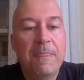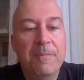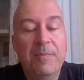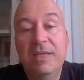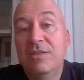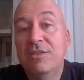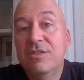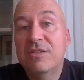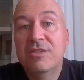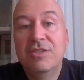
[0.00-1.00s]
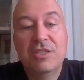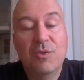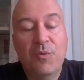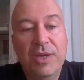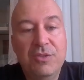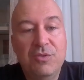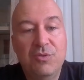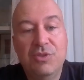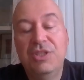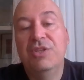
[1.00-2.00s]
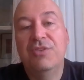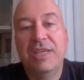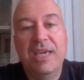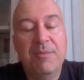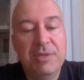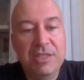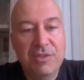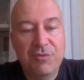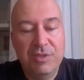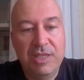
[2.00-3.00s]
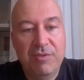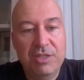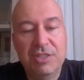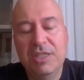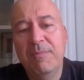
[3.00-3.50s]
But it's just a way to steer the game in a different direction.